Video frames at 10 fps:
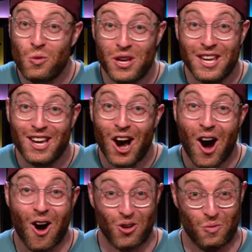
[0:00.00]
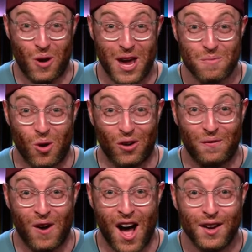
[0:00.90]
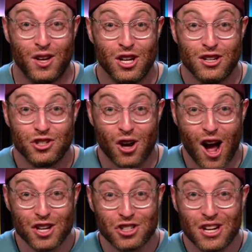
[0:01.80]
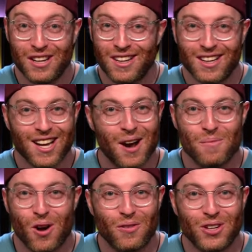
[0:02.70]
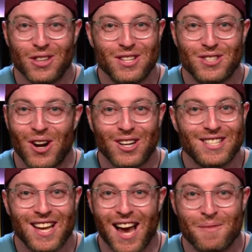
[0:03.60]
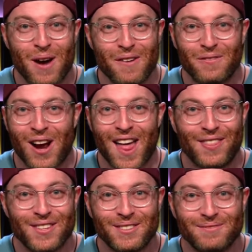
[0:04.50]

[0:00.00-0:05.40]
we are way more fun. Josh, come over to the dark side, my friend.